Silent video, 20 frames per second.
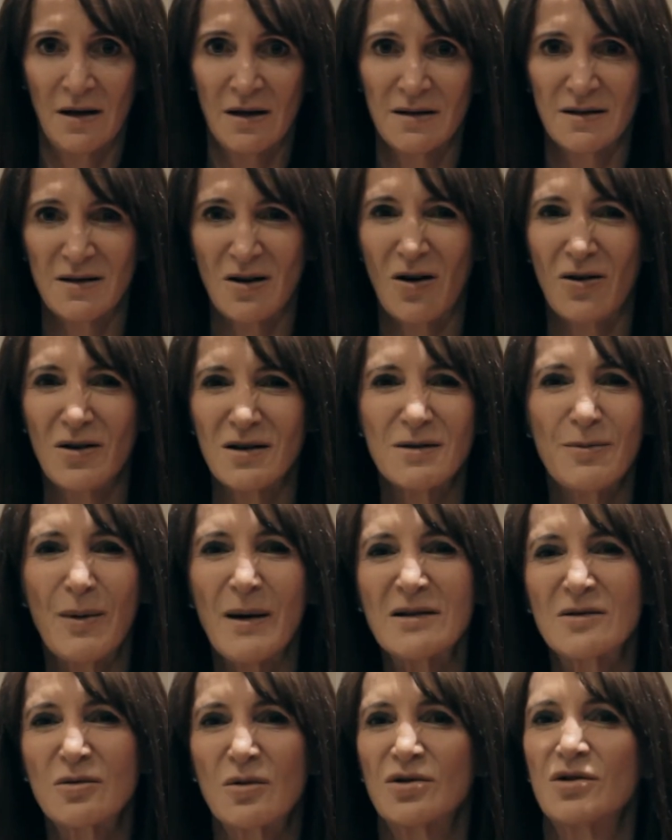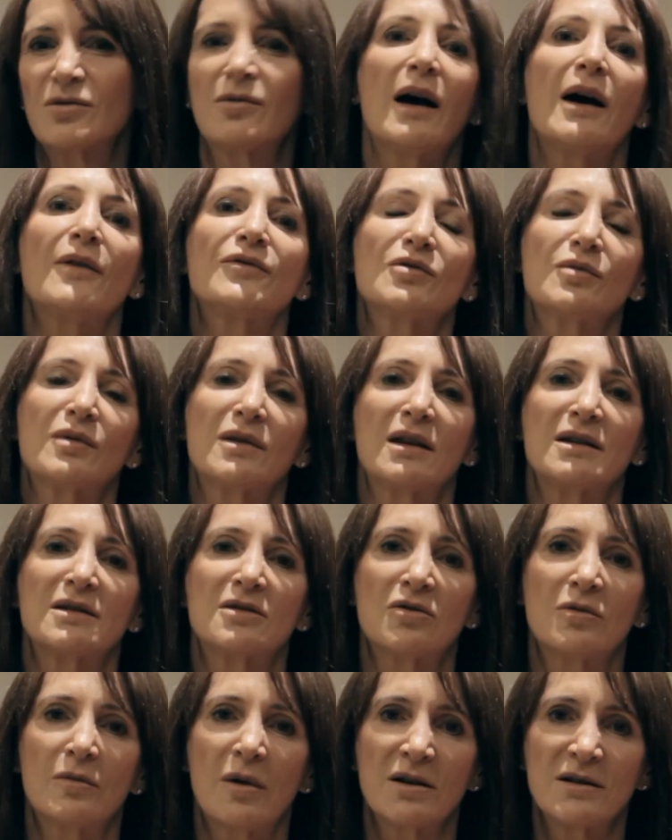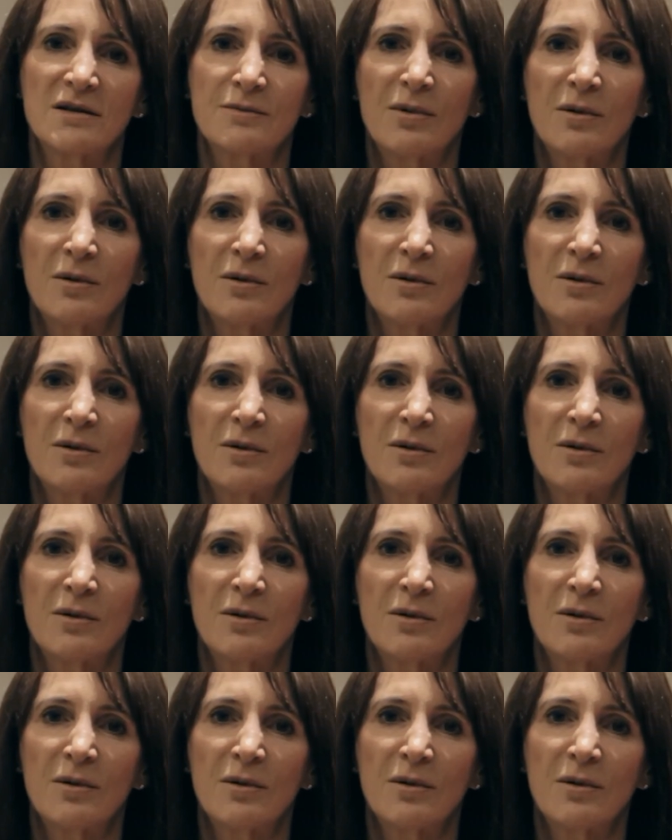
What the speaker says: So it depends what you're after with these hormones.